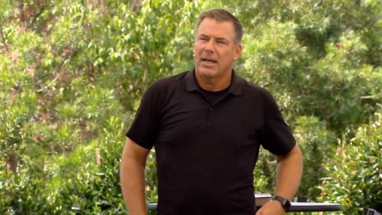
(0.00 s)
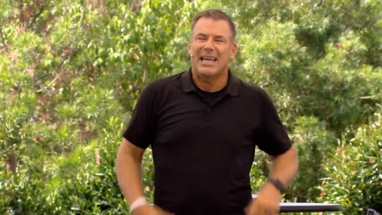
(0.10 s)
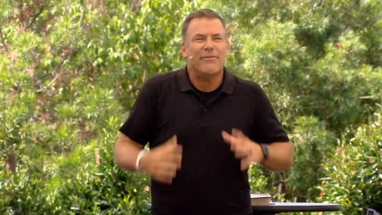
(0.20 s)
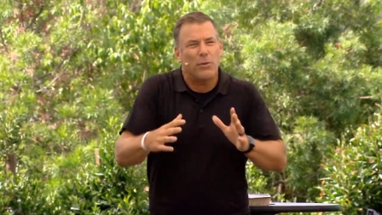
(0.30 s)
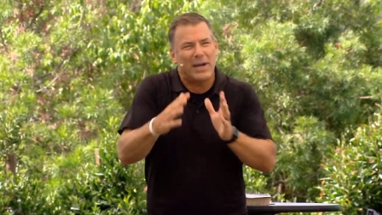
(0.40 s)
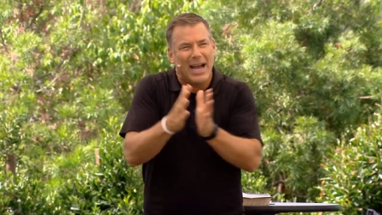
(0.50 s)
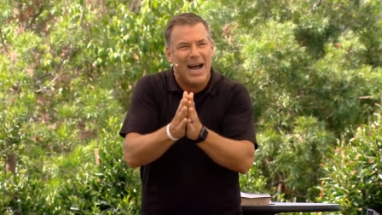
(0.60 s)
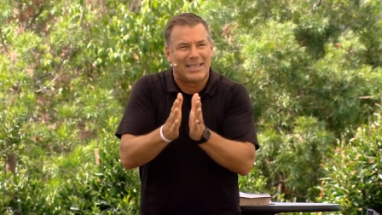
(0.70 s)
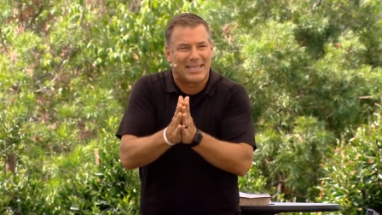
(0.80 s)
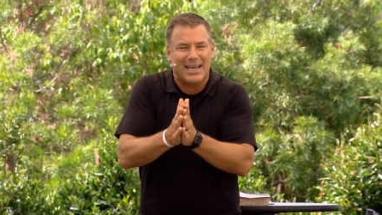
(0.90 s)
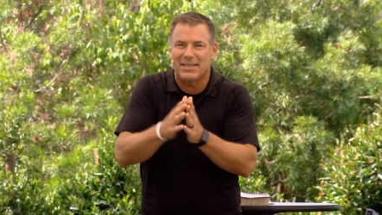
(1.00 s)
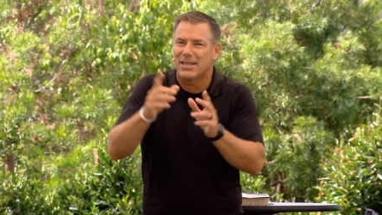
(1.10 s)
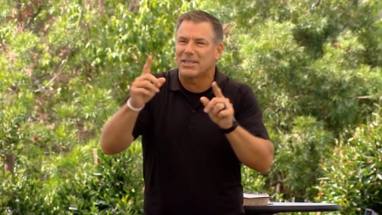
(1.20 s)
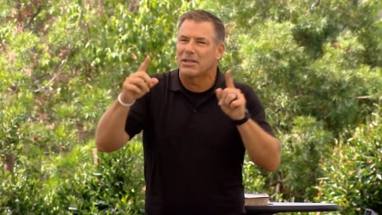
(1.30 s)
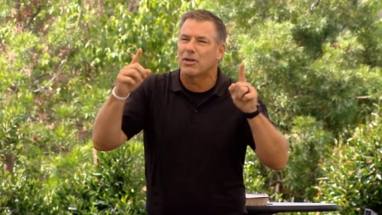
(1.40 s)
Even when God says,
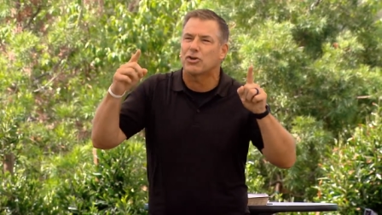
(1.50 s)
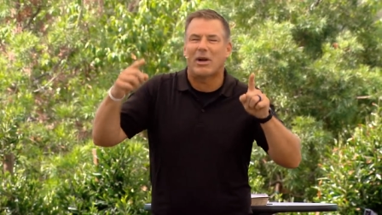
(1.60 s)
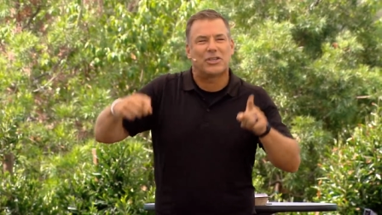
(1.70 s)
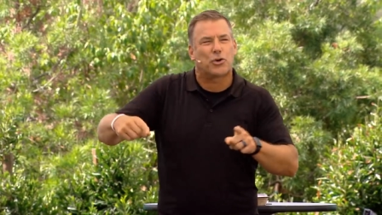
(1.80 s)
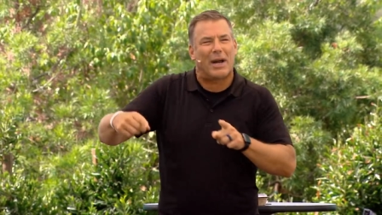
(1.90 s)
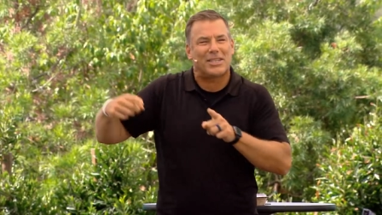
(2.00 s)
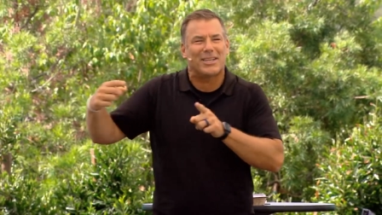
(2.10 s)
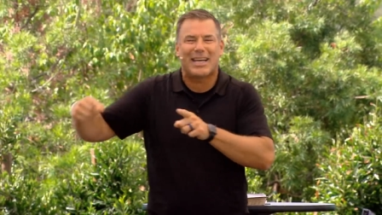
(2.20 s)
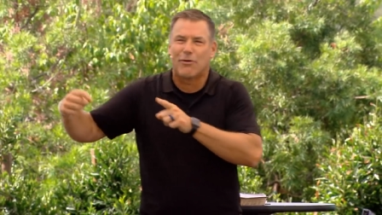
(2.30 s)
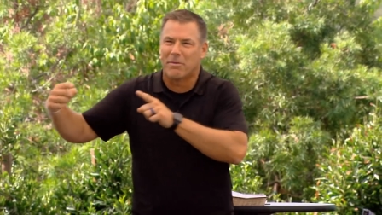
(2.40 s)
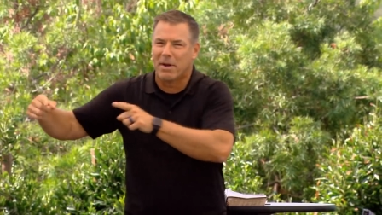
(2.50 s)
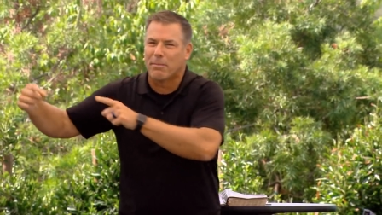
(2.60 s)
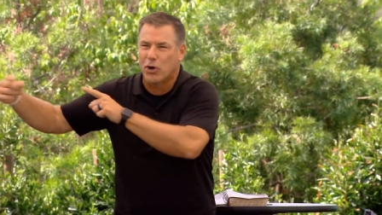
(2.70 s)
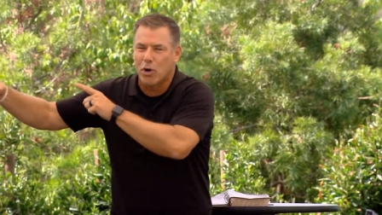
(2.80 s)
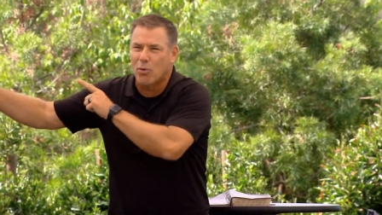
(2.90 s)
listen, their transgressions I
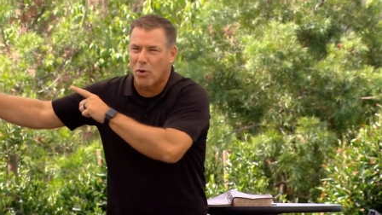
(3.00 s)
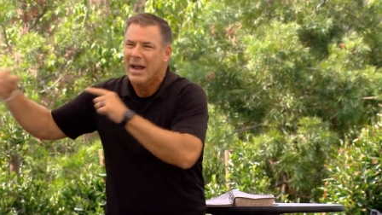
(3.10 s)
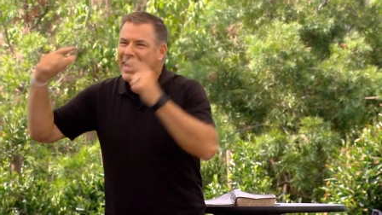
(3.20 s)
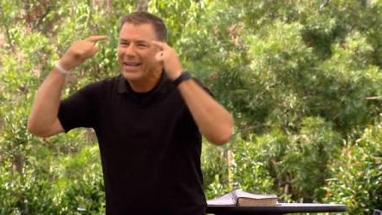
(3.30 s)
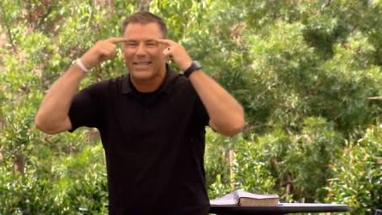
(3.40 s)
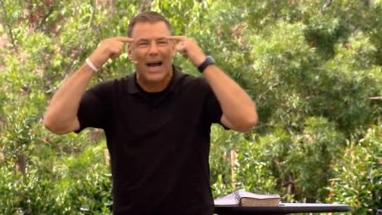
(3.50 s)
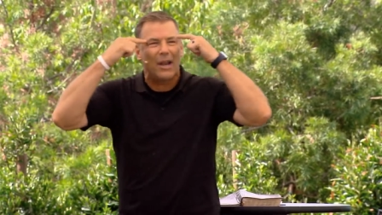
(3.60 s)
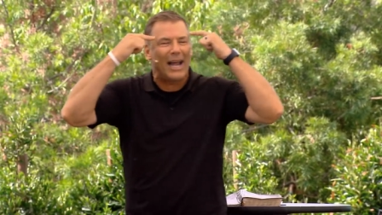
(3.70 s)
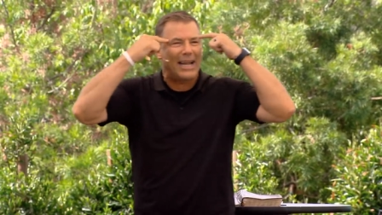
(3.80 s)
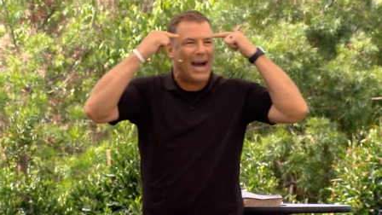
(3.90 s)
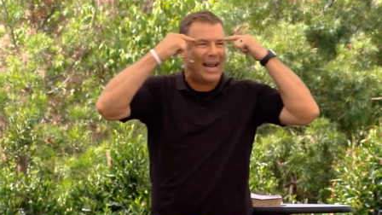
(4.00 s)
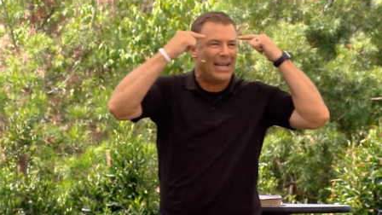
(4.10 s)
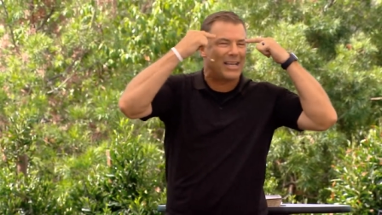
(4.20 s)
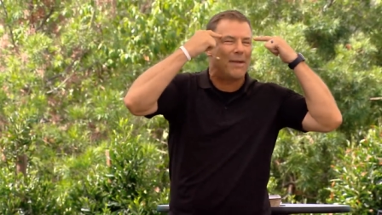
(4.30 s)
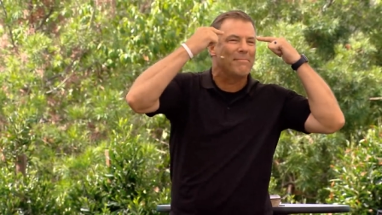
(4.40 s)
remember no more, it's not like God
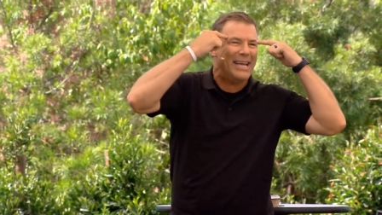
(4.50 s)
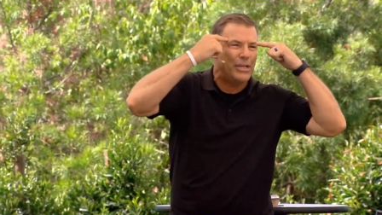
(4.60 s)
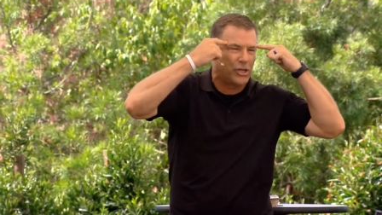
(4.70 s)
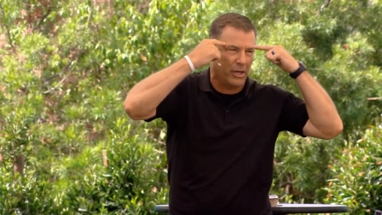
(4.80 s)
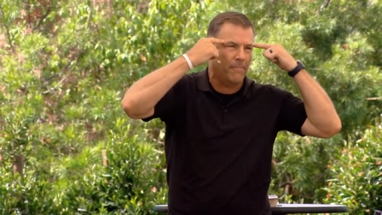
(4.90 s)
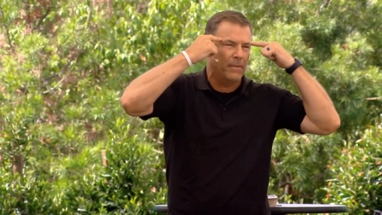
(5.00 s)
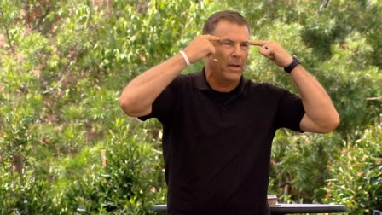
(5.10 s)
has amnesia.